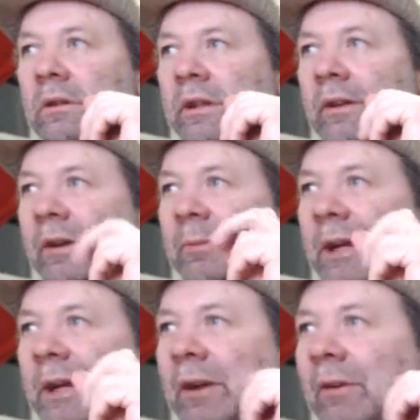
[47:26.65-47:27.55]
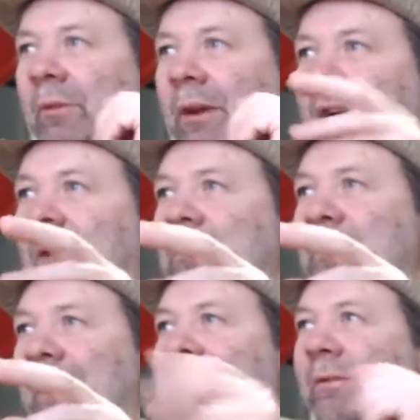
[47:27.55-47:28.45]
you know what I mean? When it comes
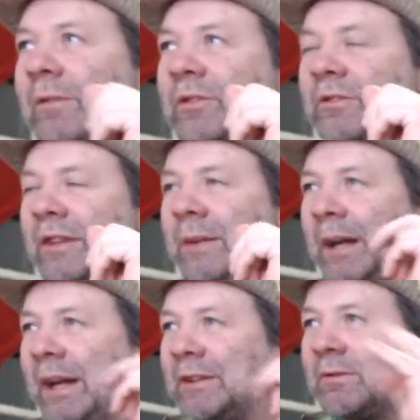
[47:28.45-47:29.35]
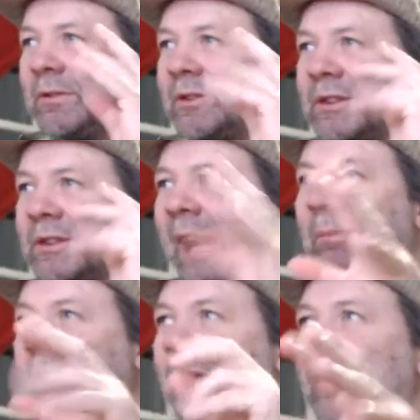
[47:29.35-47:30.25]
back through the stream, it gets real
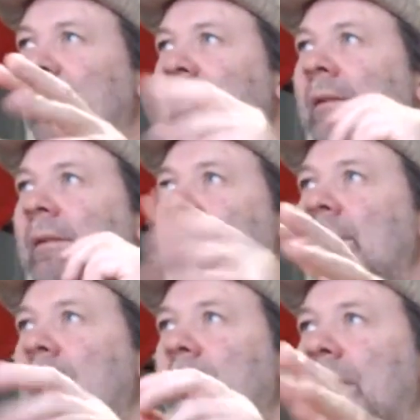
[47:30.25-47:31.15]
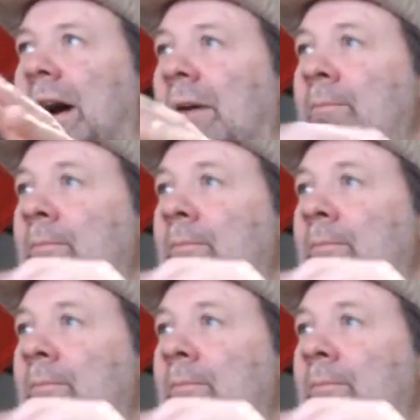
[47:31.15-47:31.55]
snappy. Huh?